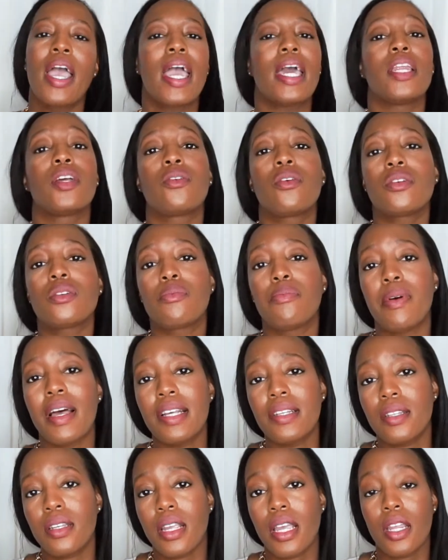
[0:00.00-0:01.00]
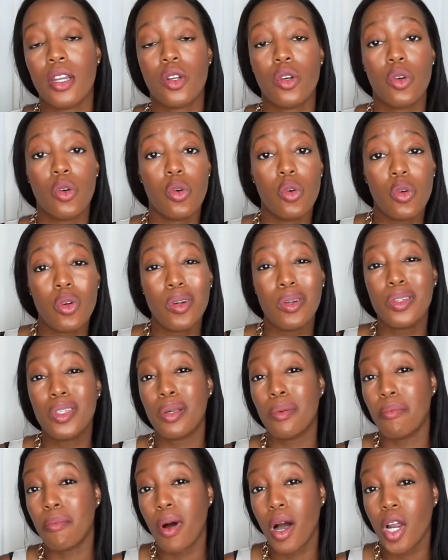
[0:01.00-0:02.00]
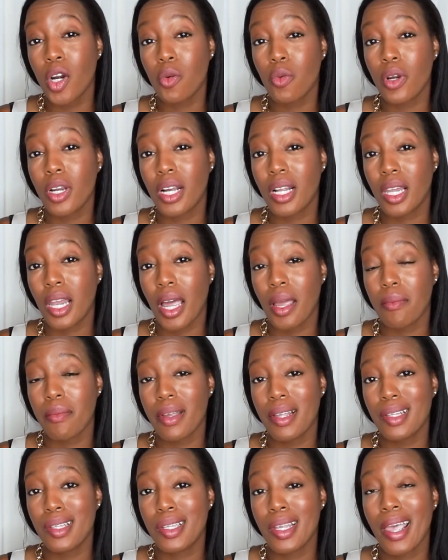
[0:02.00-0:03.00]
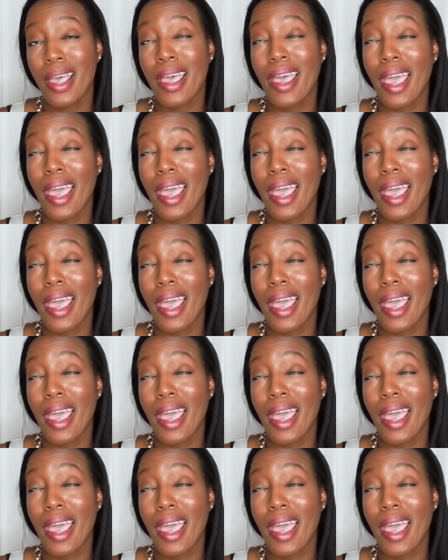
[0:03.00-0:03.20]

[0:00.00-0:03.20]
and it grows best in cool to moderate climates,